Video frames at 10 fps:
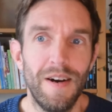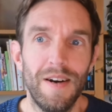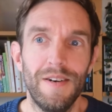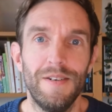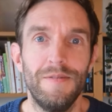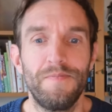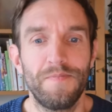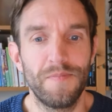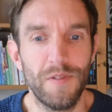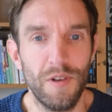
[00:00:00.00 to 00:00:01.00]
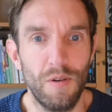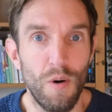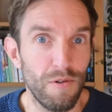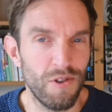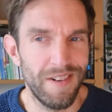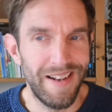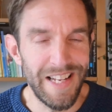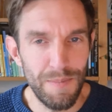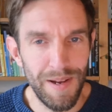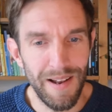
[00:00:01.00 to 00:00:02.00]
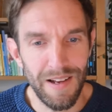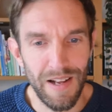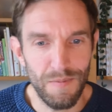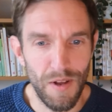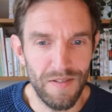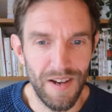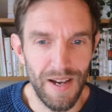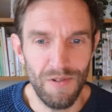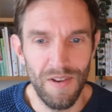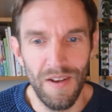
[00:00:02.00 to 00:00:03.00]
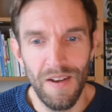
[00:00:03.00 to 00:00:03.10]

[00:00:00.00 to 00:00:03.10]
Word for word: Um, so almost Lispy-like at, at times.